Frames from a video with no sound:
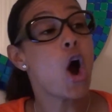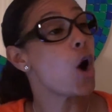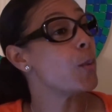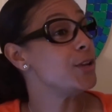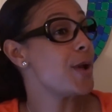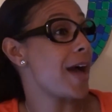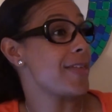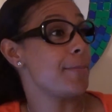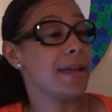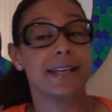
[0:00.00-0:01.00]
Or when you have
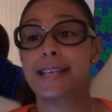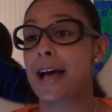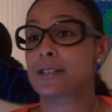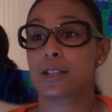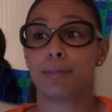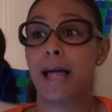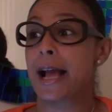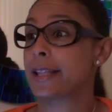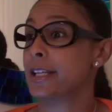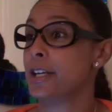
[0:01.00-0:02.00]
that biggest house on the
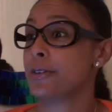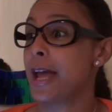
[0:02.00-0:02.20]
block and then your